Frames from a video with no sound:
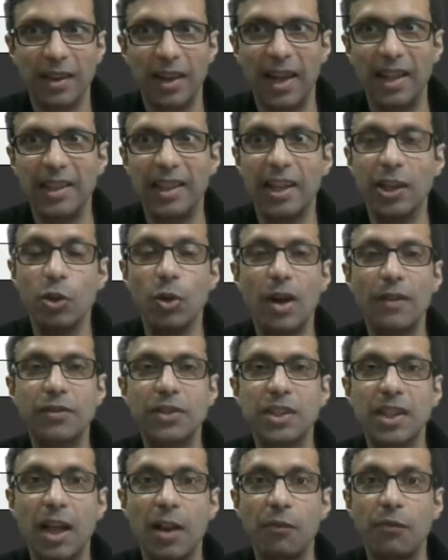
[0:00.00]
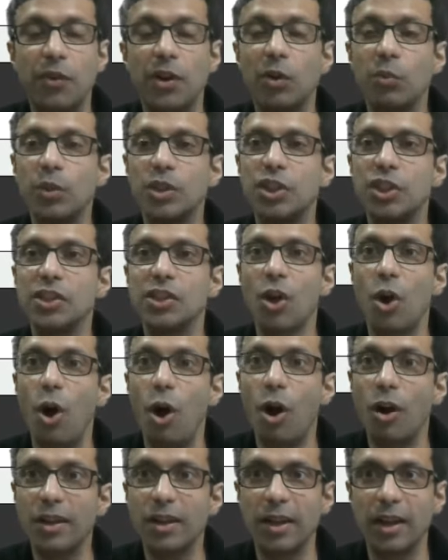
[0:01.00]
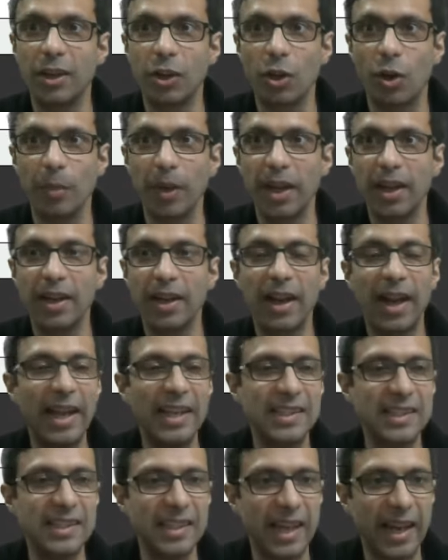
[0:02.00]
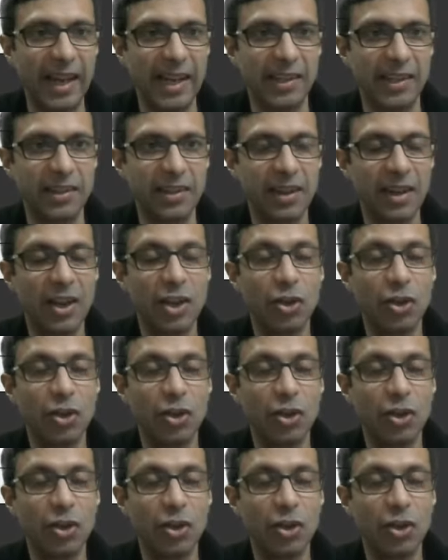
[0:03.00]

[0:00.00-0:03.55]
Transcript: And then you have sulfur, which is octaatomic, S eight.